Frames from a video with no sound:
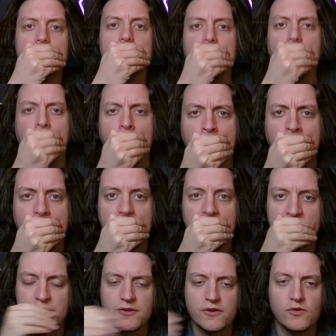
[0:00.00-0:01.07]
I
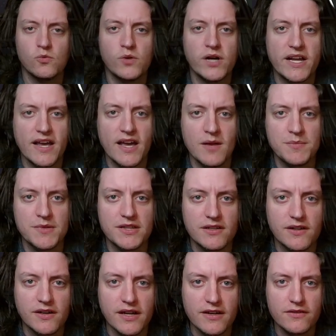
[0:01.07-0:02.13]
don't know what happened
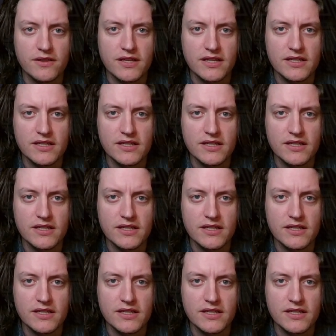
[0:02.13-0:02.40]
there. I don't think